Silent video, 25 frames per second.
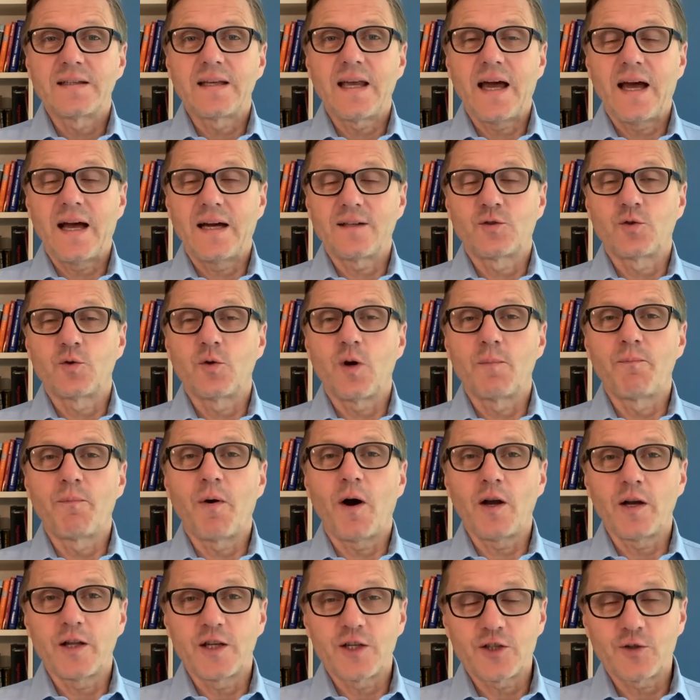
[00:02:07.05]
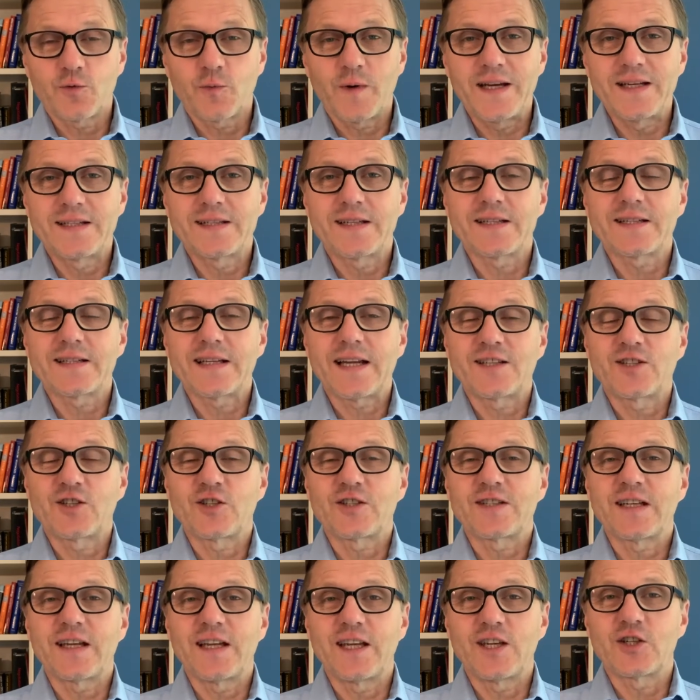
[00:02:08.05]
yeah, to abolish racist
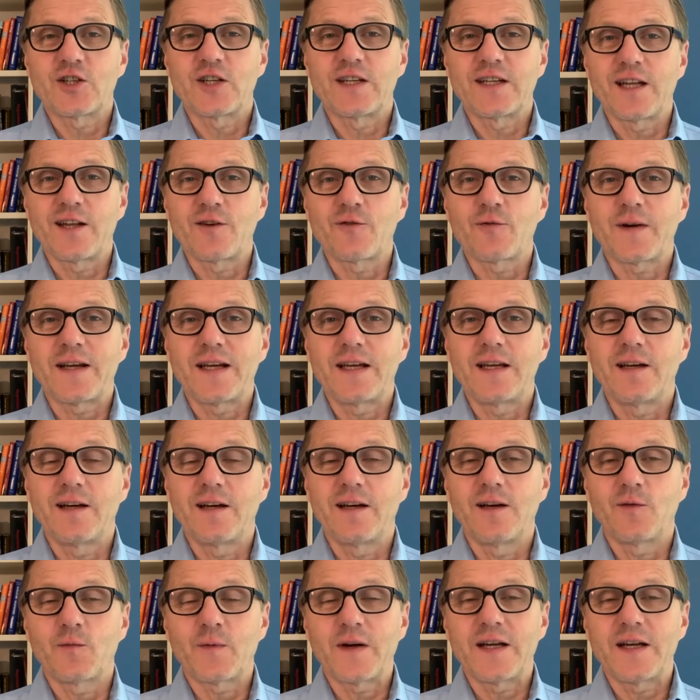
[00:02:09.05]
legislation and ra uh,